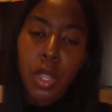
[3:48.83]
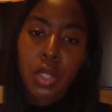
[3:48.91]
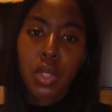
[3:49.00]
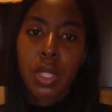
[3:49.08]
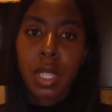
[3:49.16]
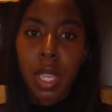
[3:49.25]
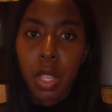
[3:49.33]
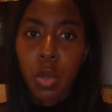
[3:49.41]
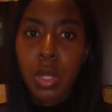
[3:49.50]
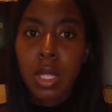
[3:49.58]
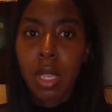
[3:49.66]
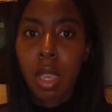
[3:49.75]
So say you
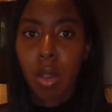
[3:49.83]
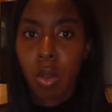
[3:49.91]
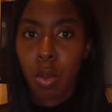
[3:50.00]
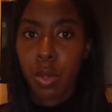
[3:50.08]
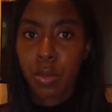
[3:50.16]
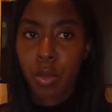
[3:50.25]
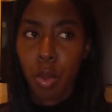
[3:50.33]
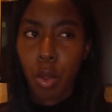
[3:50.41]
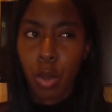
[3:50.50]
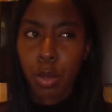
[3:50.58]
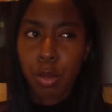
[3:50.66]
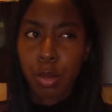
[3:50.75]
see a house
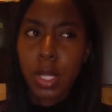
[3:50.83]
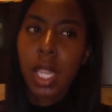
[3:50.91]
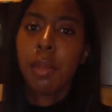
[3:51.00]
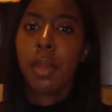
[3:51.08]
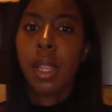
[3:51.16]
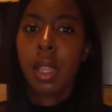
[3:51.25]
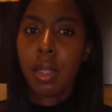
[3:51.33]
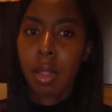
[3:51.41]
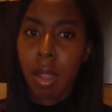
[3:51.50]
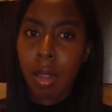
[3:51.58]
for $10 million,